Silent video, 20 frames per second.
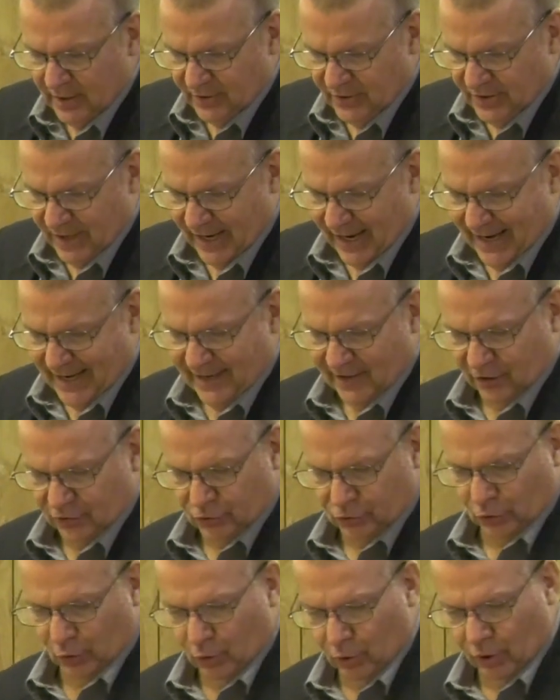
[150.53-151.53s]
Yea, a
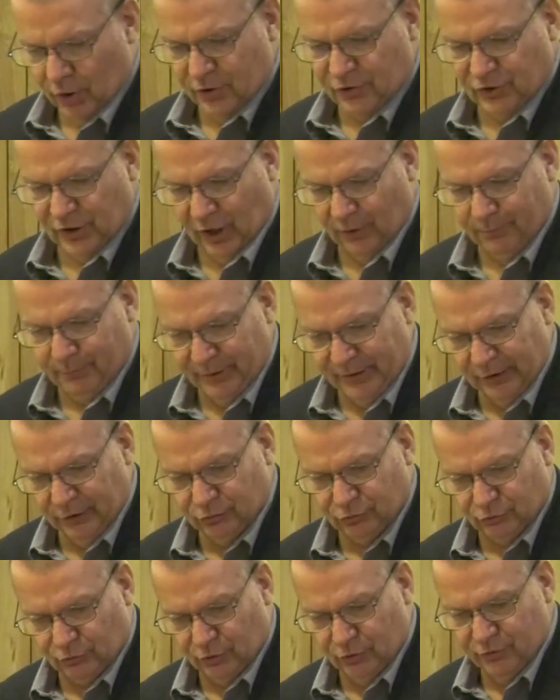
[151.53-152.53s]
sword shall
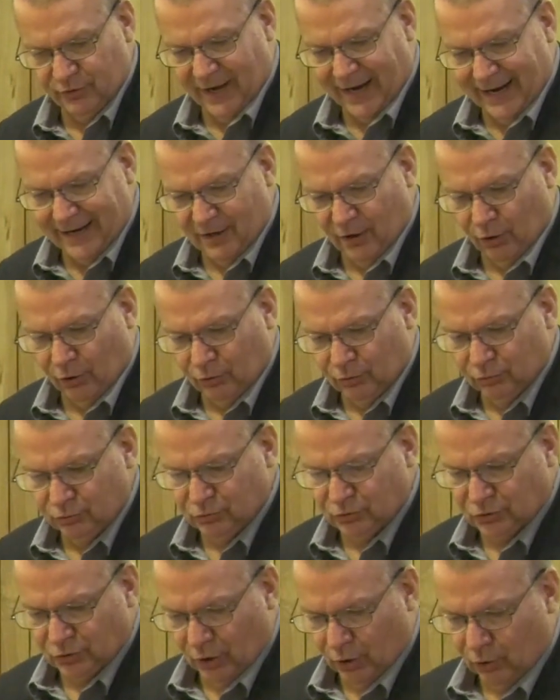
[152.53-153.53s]
pierce through thy own
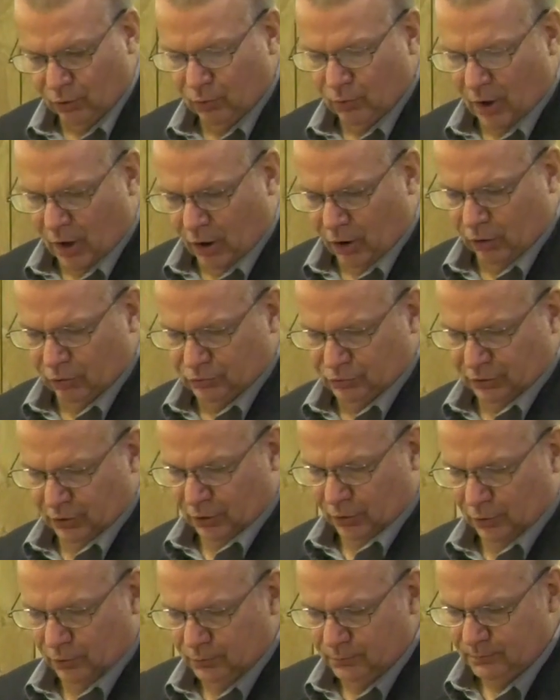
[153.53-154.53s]
soul
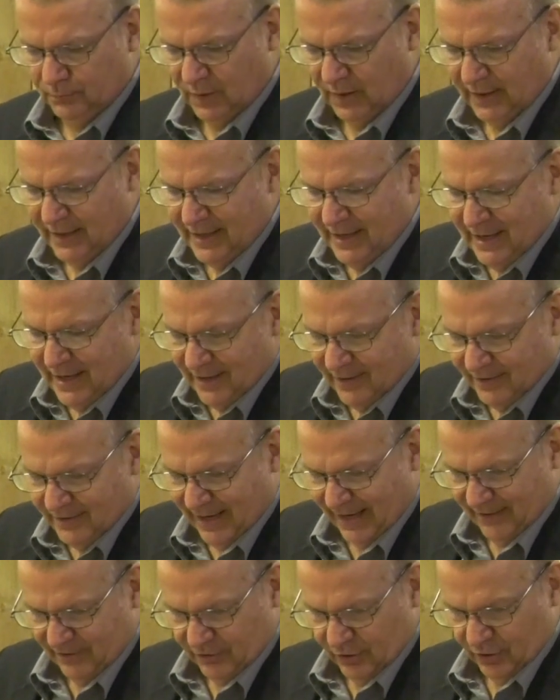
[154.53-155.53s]
also,
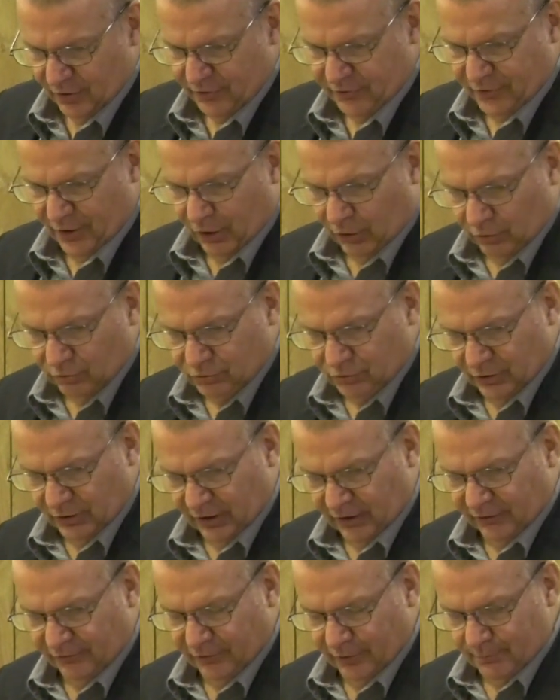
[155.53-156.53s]
that the thoughts
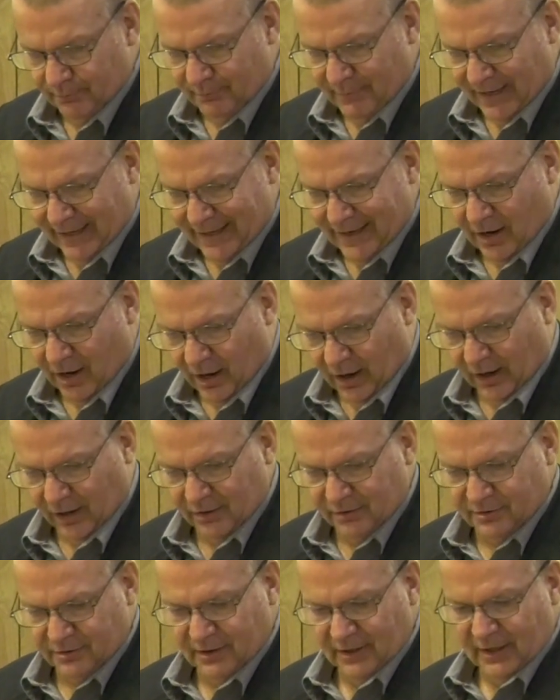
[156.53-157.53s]
of many
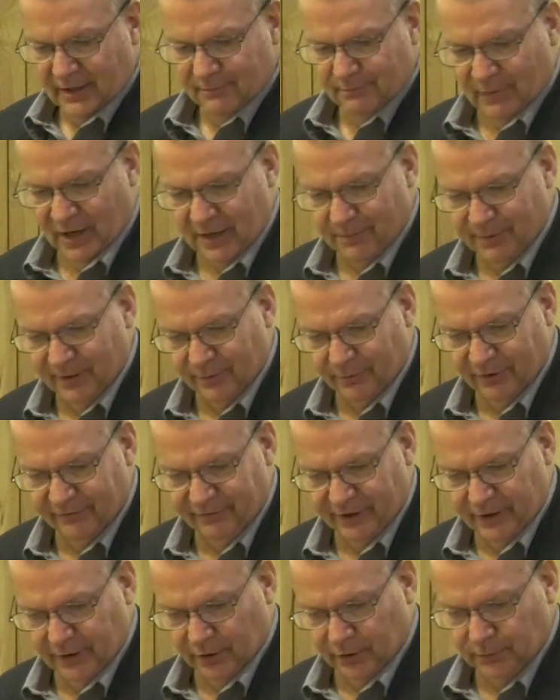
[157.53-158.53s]
hearts may be
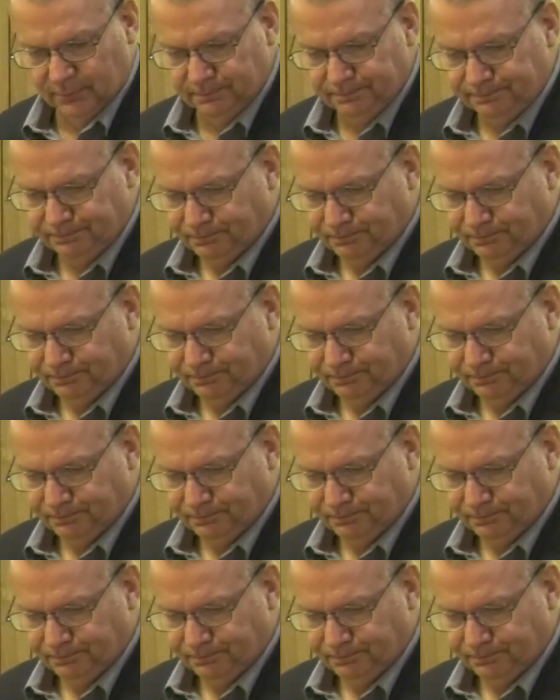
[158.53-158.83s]
revealed.